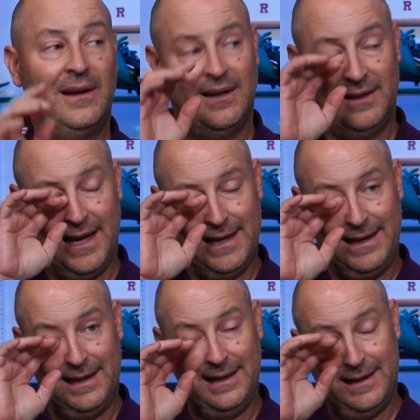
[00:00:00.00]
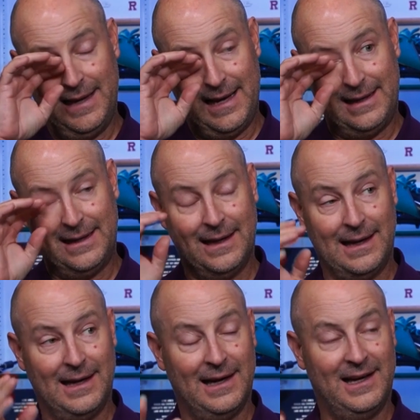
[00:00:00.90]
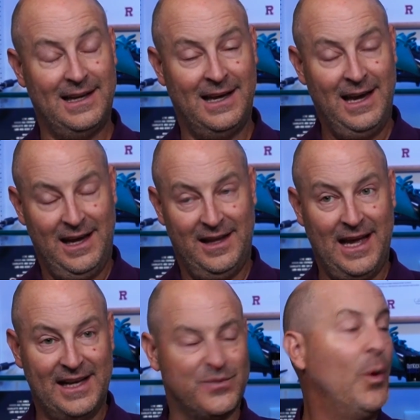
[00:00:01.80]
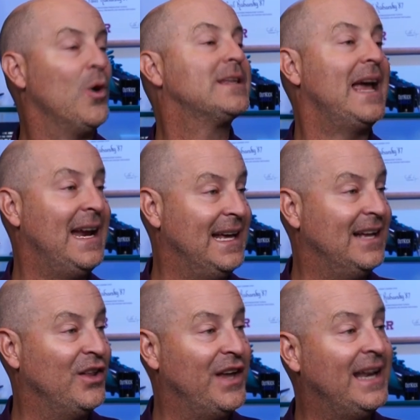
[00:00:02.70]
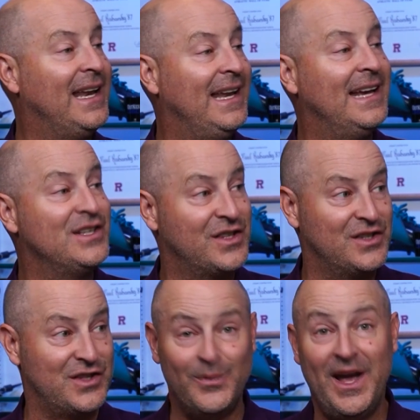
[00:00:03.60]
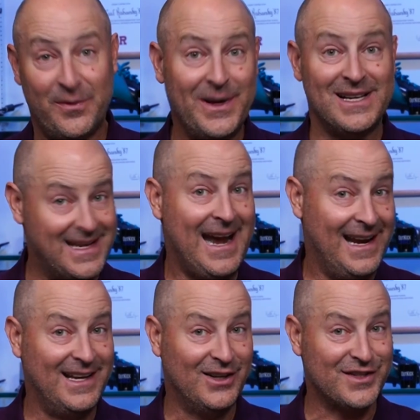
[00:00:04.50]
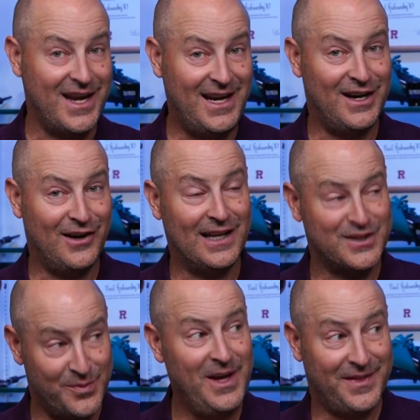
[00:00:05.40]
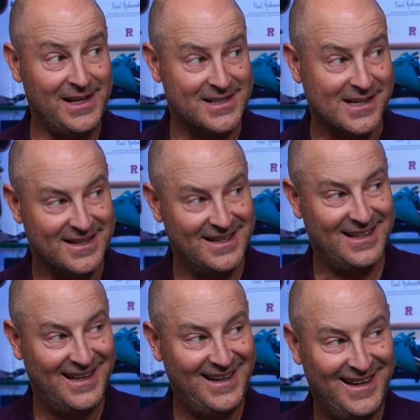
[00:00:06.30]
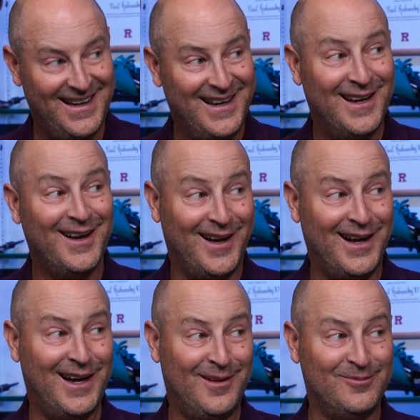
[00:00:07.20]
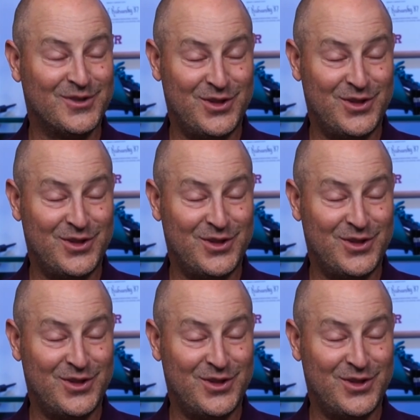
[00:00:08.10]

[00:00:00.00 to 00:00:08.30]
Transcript: that it's more Tannehill than it is Smith, because Tannehill's here and Smith isn't. Todd